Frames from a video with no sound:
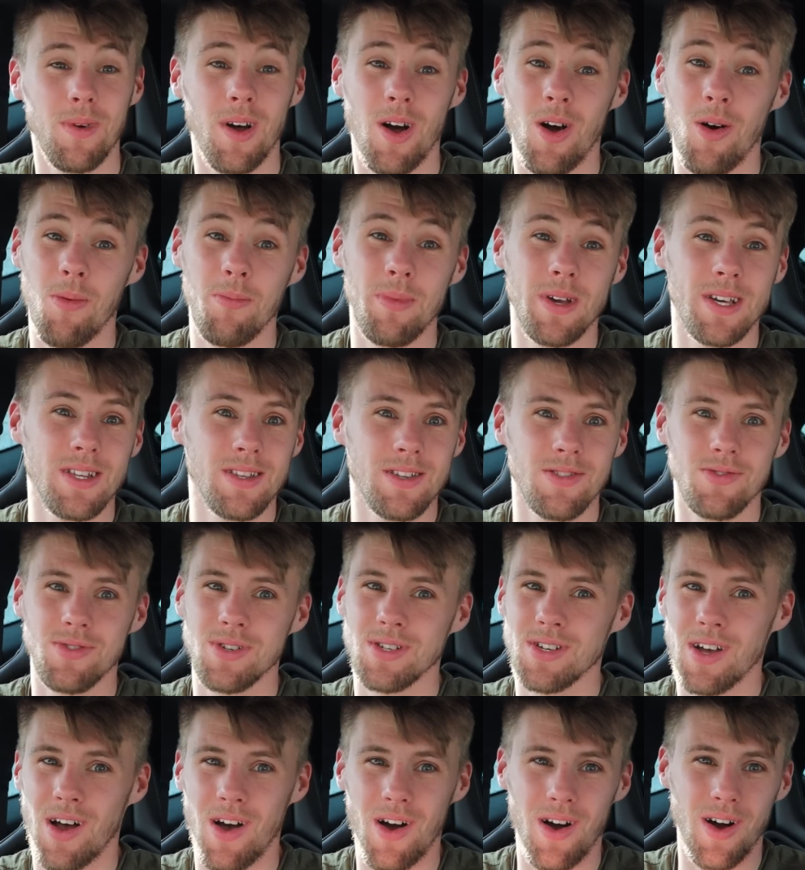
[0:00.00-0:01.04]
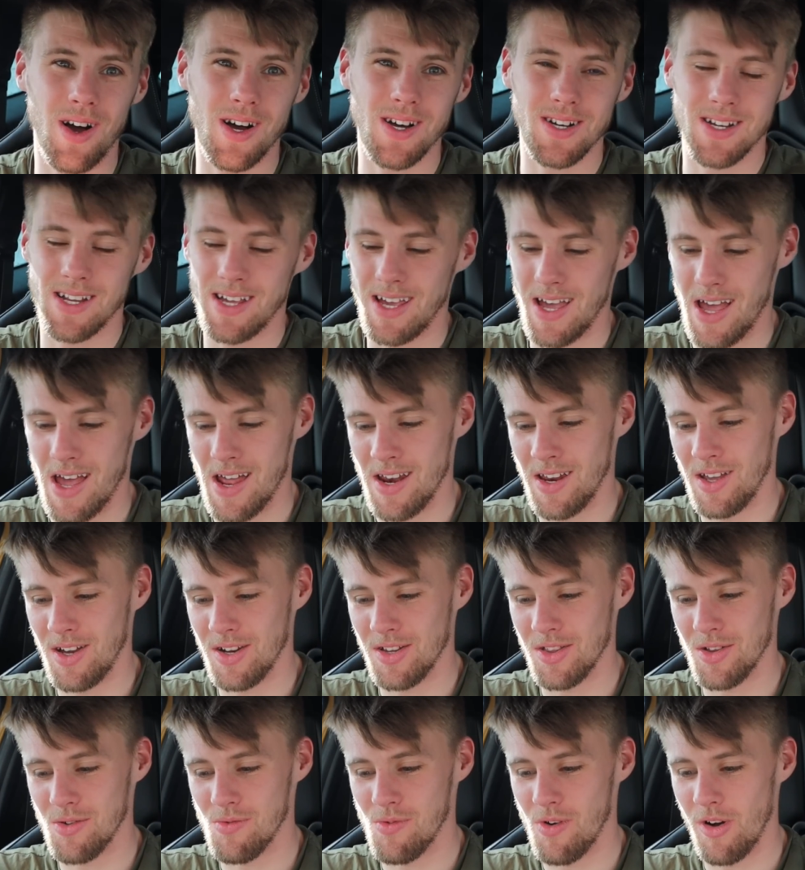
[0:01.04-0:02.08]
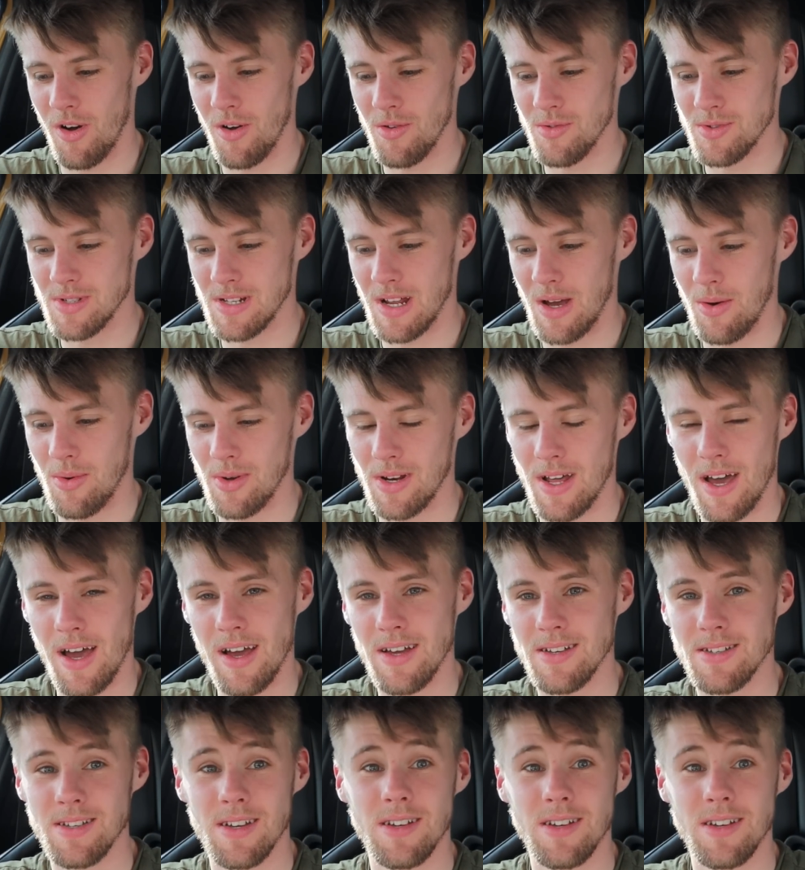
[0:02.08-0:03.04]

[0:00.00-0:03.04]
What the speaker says: I mean there is hardly any on the roads nowadays,